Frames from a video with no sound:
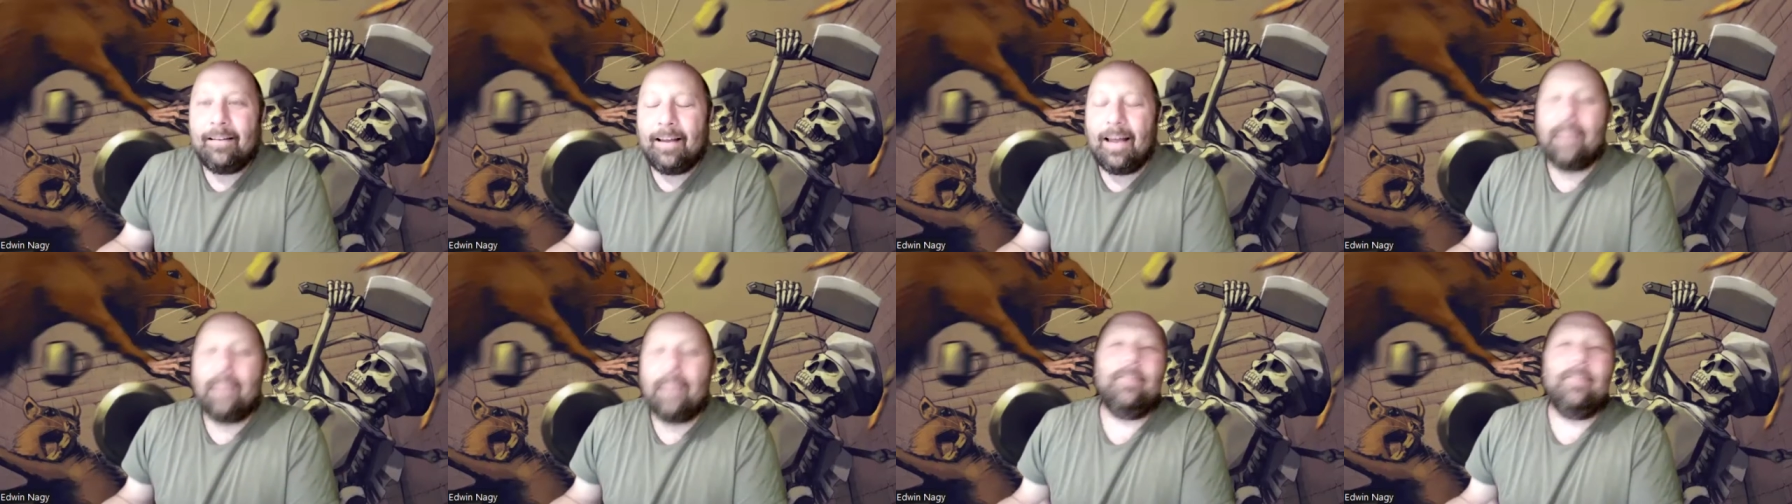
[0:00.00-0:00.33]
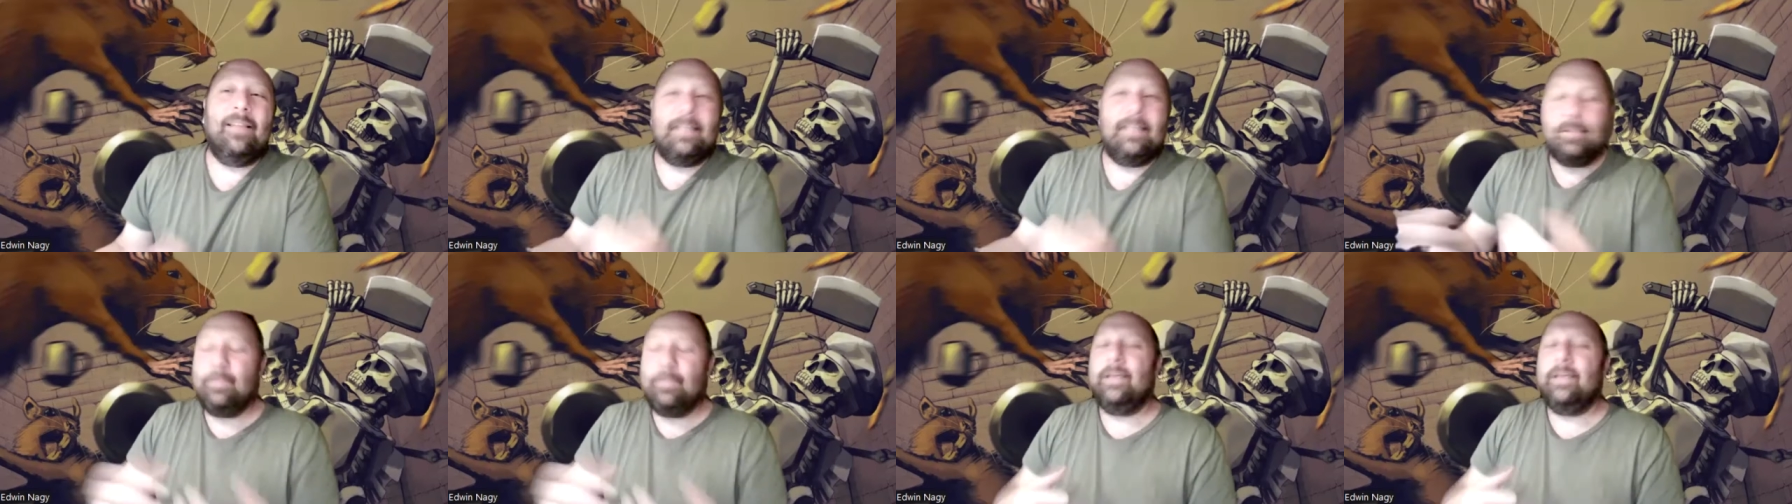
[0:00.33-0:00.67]
and
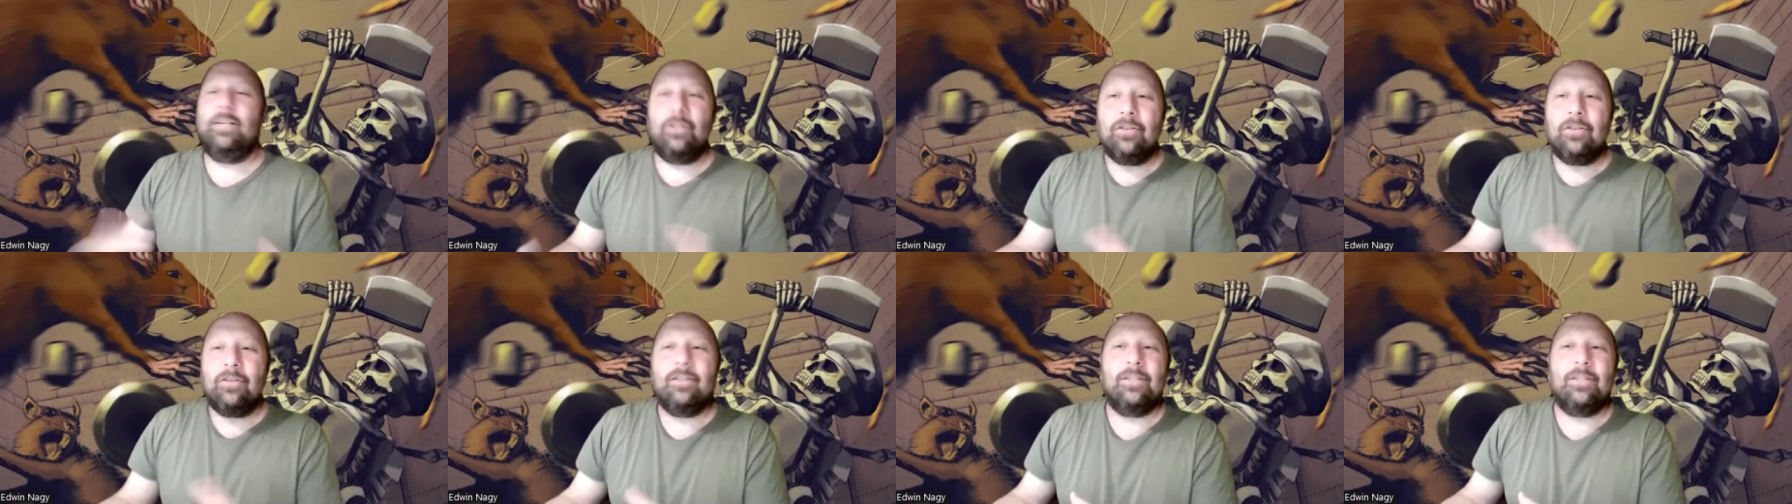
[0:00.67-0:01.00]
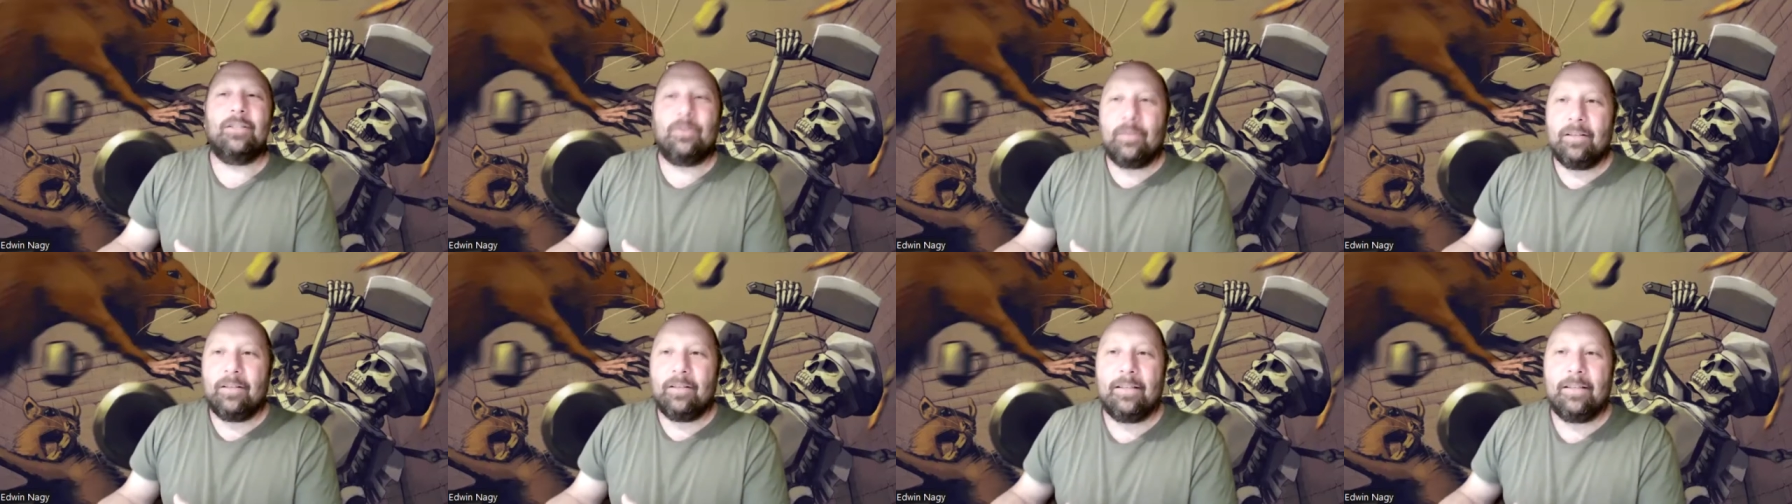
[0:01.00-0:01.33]
let's make sure
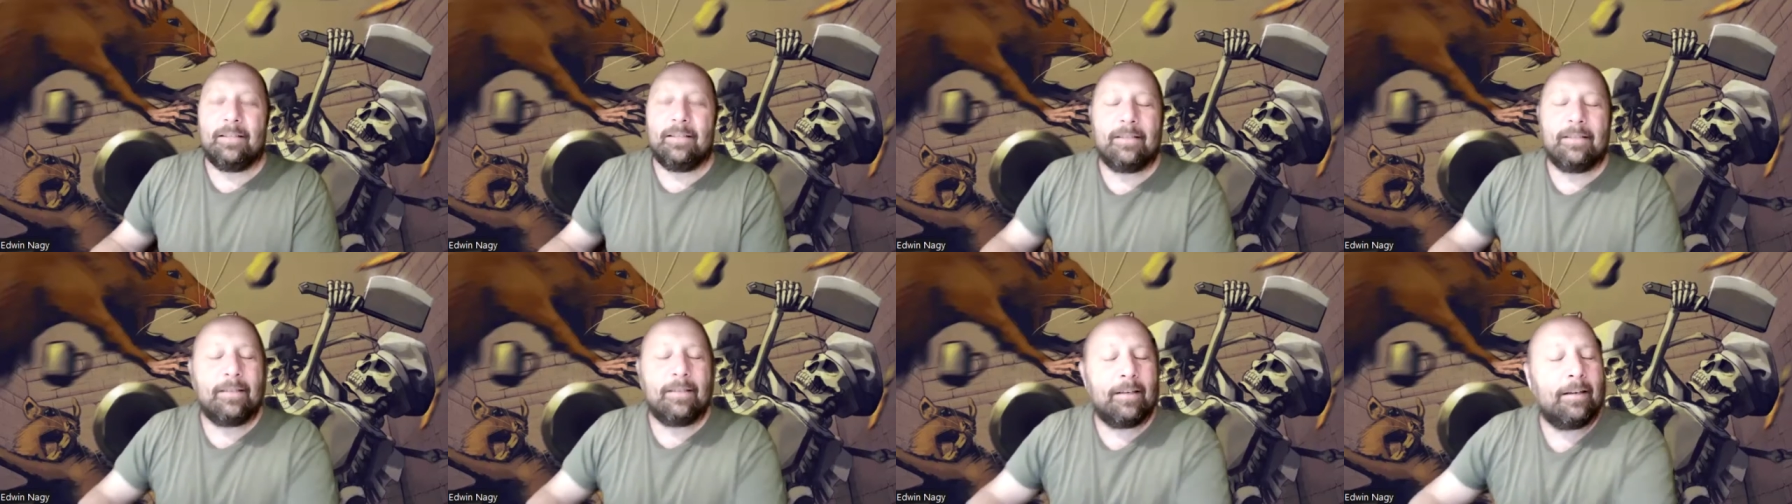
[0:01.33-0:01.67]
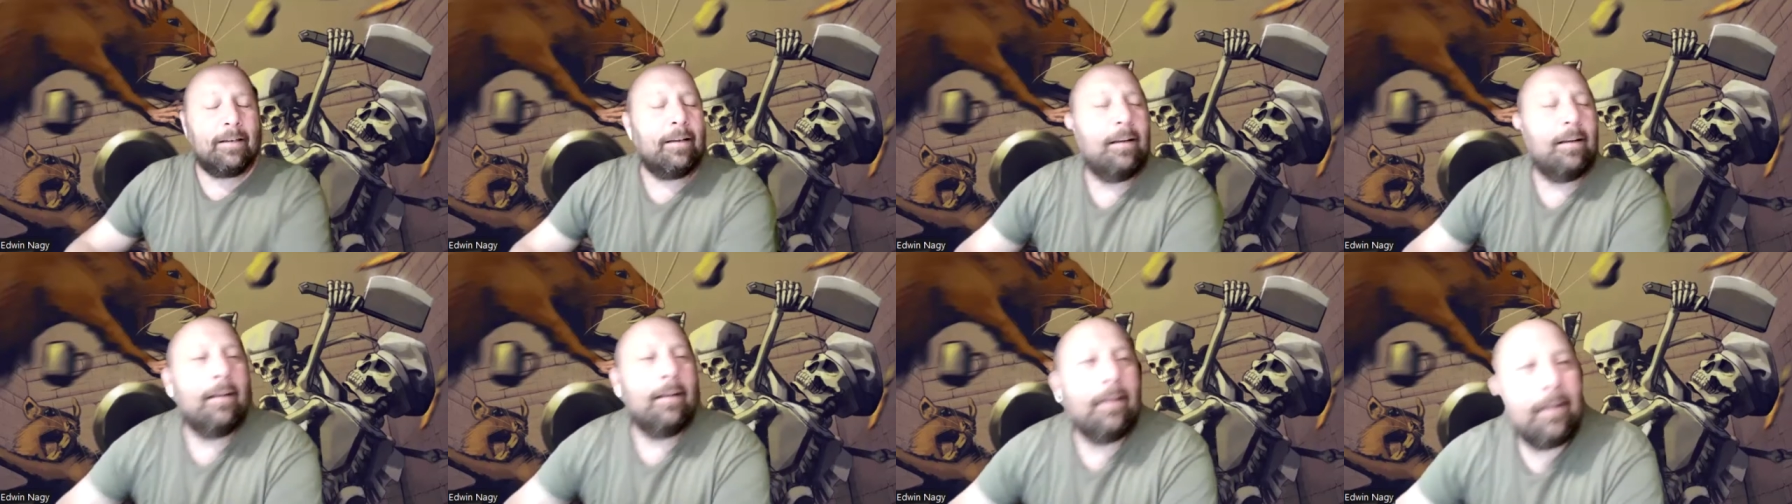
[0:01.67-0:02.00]
it's
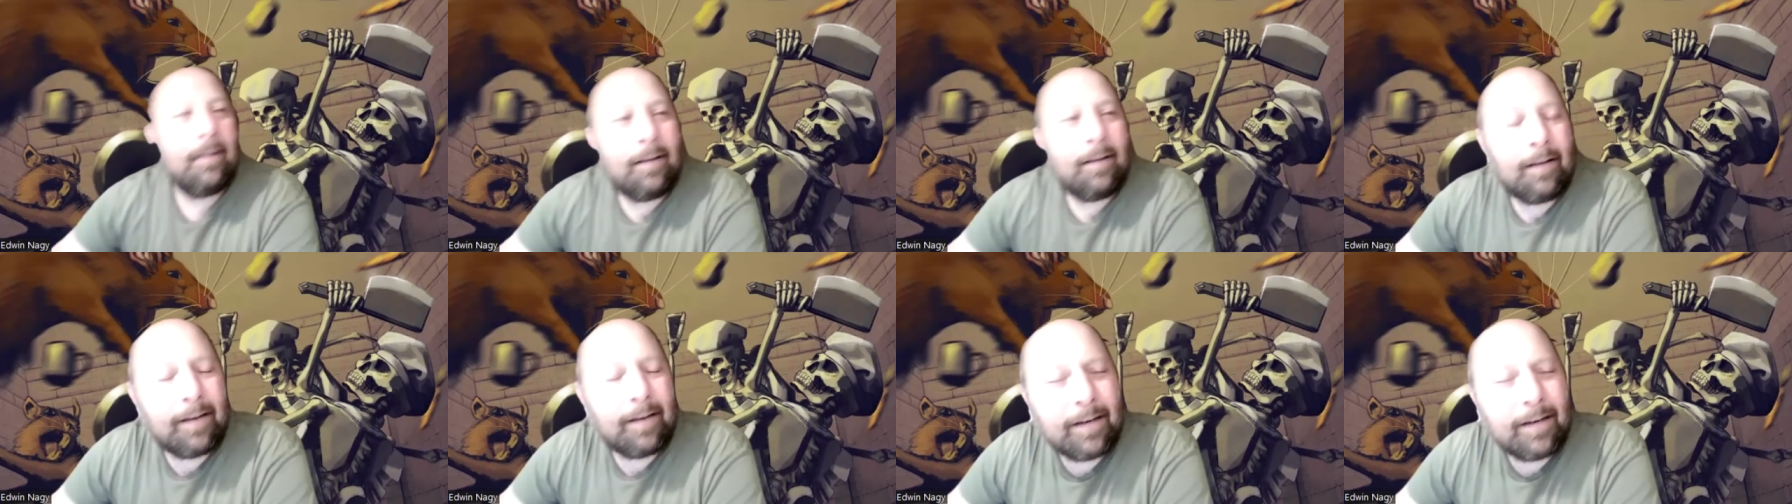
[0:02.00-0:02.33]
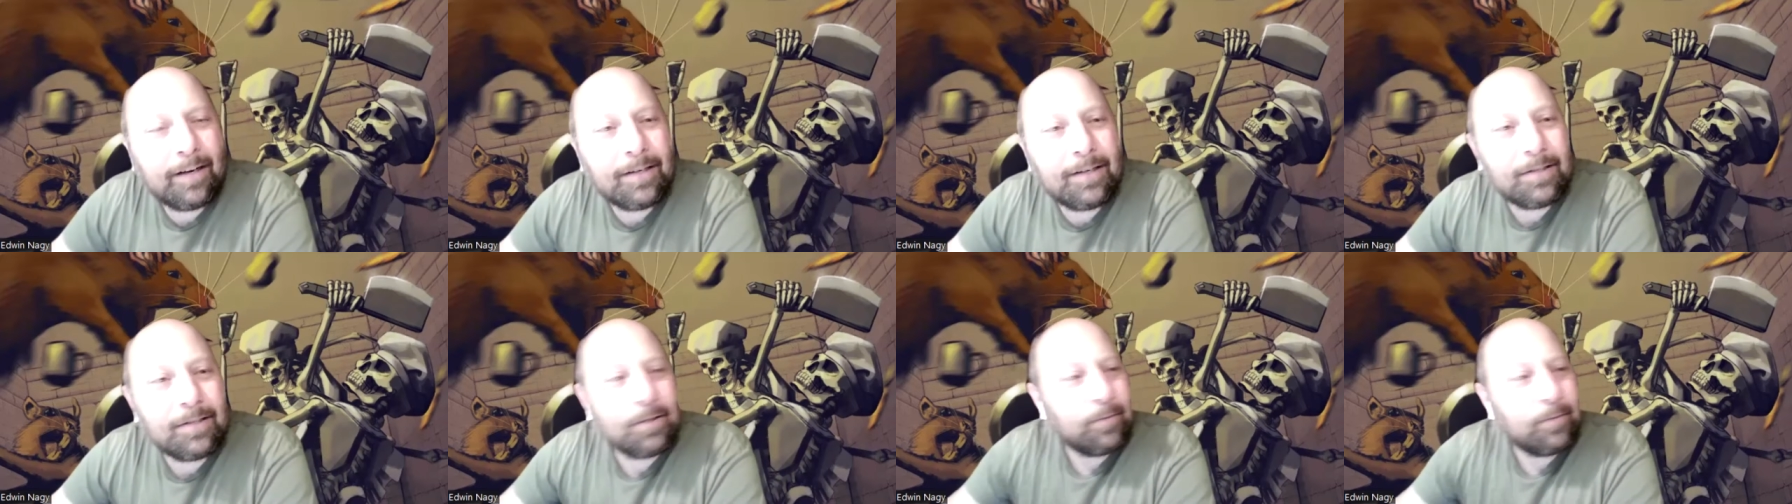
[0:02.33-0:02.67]
realistic. And I
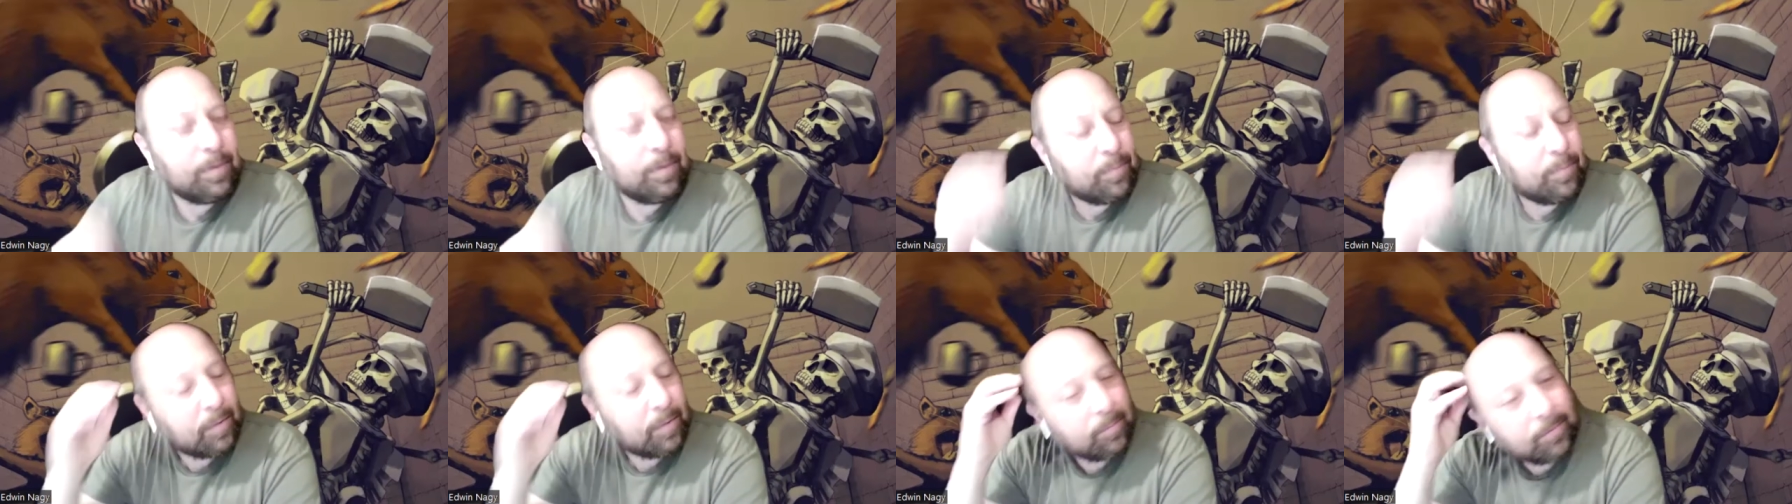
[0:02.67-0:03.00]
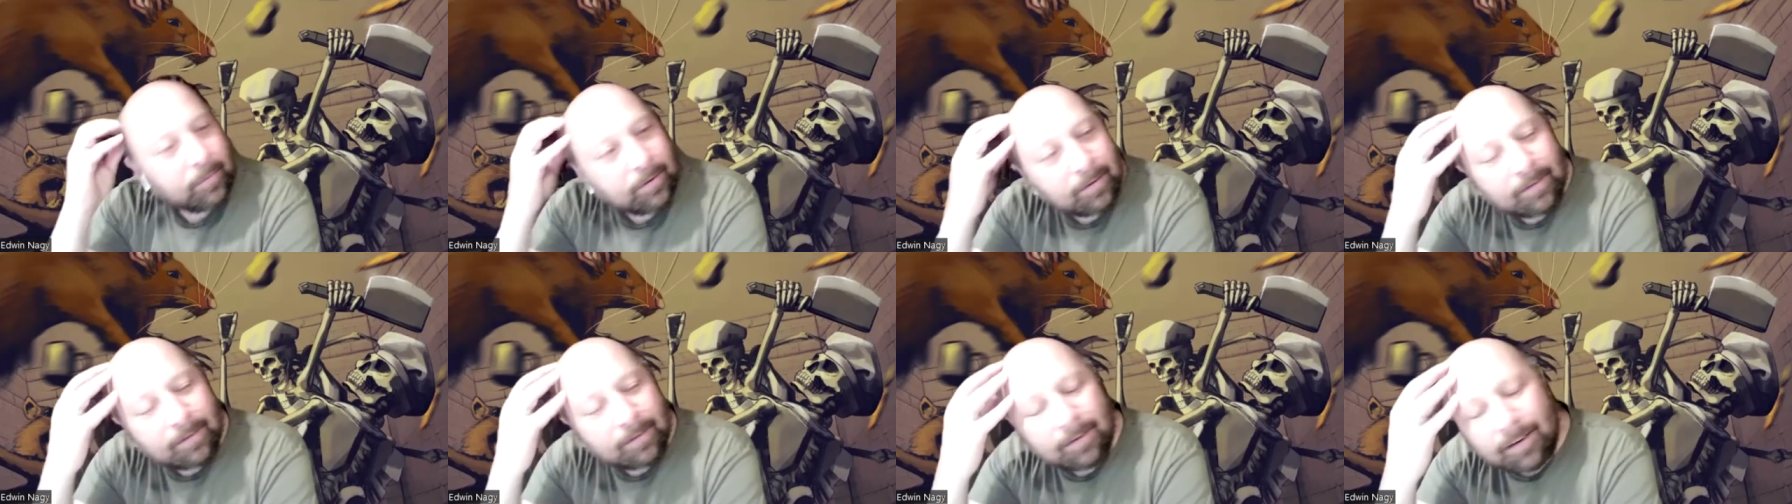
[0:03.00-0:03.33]
also
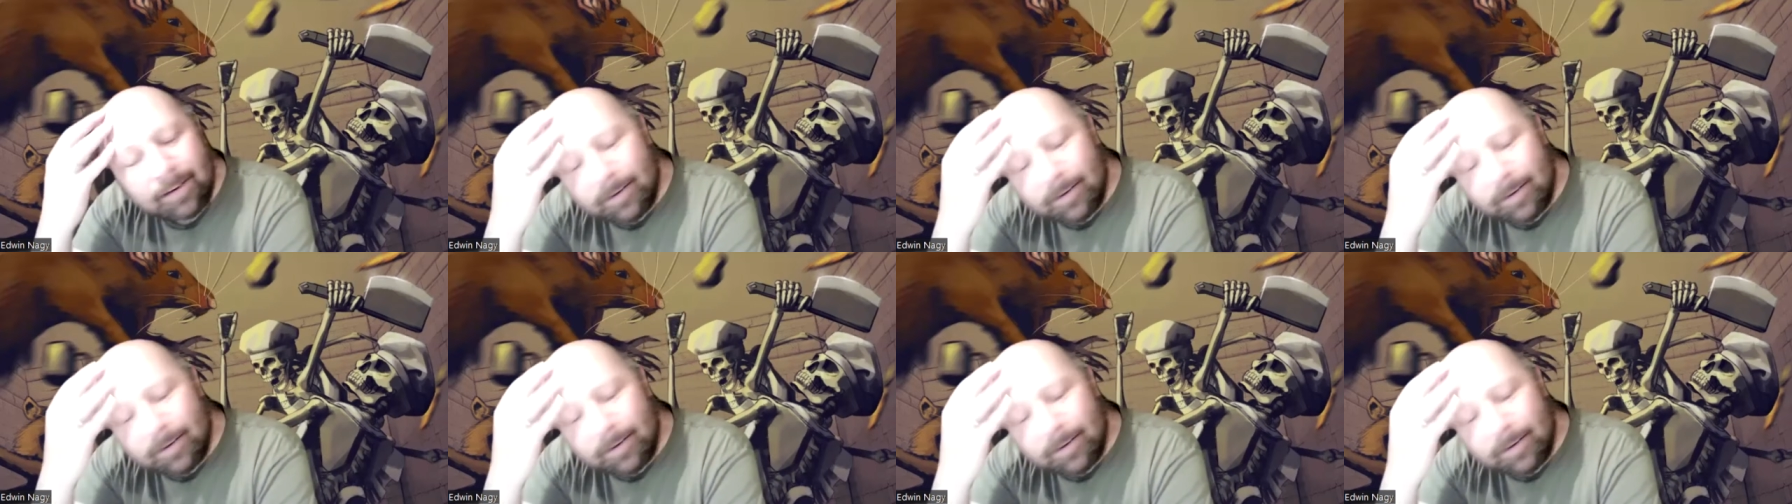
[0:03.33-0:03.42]
remember I